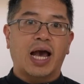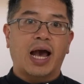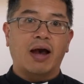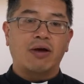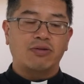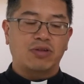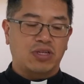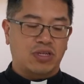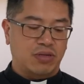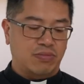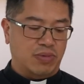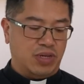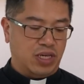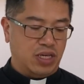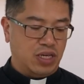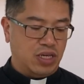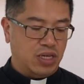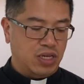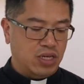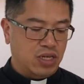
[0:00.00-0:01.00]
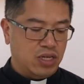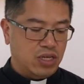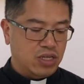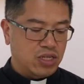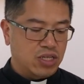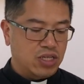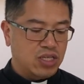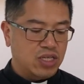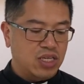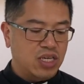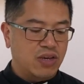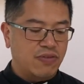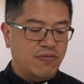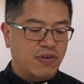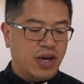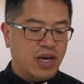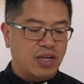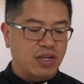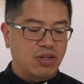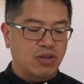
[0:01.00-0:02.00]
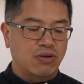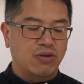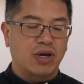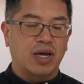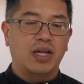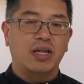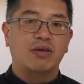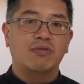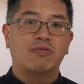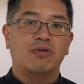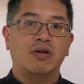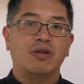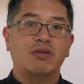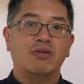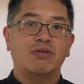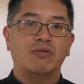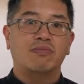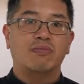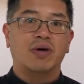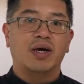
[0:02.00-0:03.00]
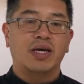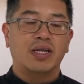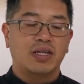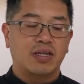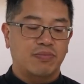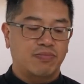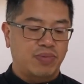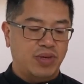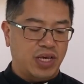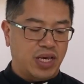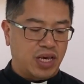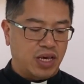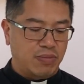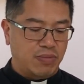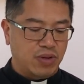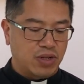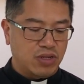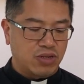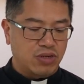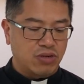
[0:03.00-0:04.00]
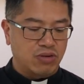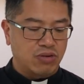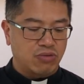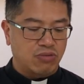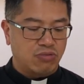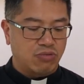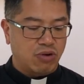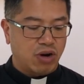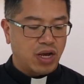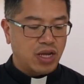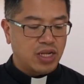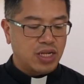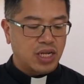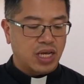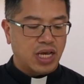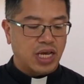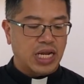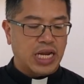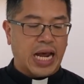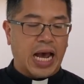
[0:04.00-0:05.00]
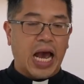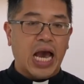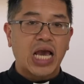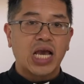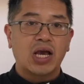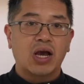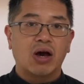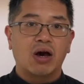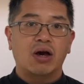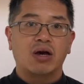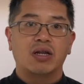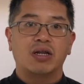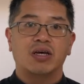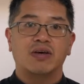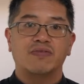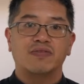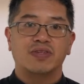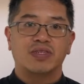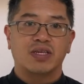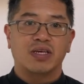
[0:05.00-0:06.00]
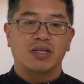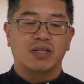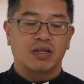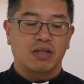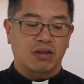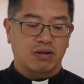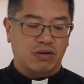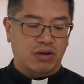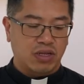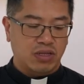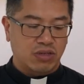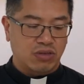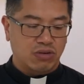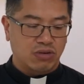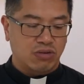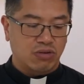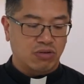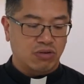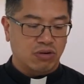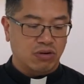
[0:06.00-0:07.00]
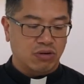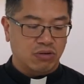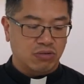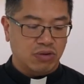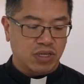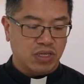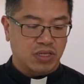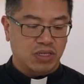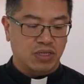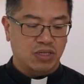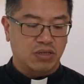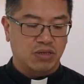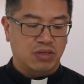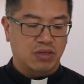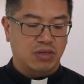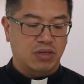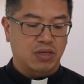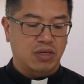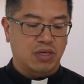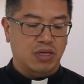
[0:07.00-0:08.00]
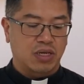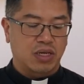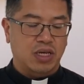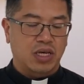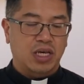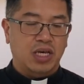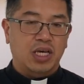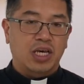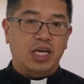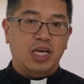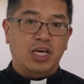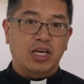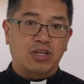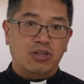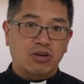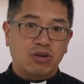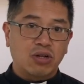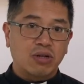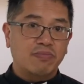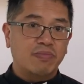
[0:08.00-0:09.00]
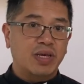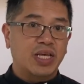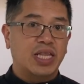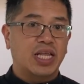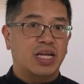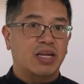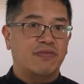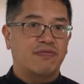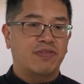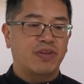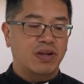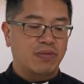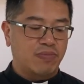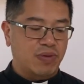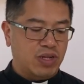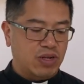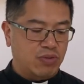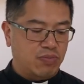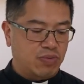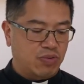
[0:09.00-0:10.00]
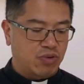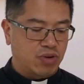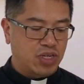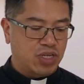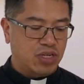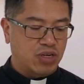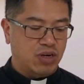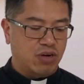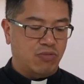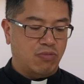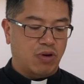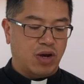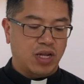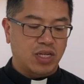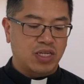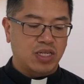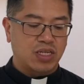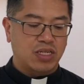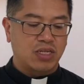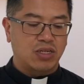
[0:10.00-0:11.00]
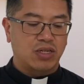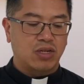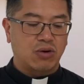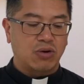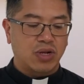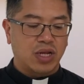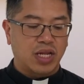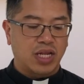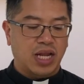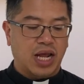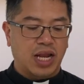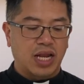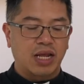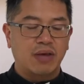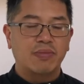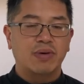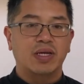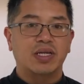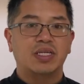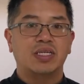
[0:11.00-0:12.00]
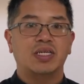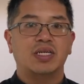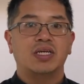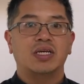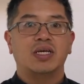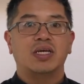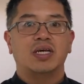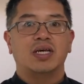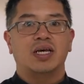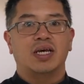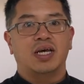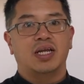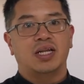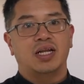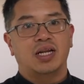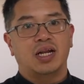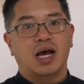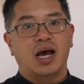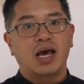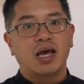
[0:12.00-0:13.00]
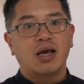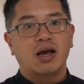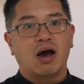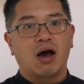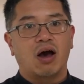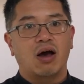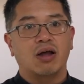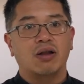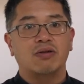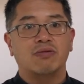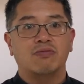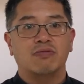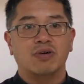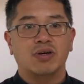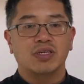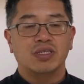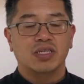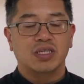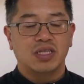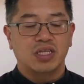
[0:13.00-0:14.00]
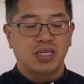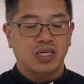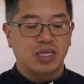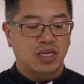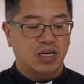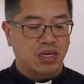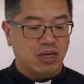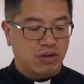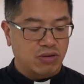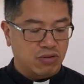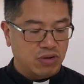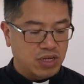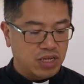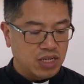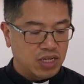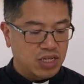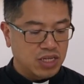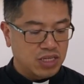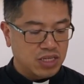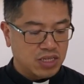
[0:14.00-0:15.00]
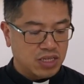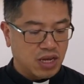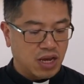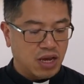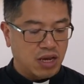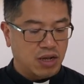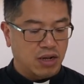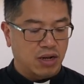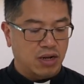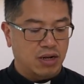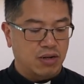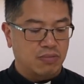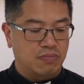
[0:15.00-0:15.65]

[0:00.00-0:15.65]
out to me to see if I knew anyone who might be able to write an icon of St. Lorenzo Ruiz. He told me that a Filipino parishioner wanted to donate an image and an icon was the agreed style.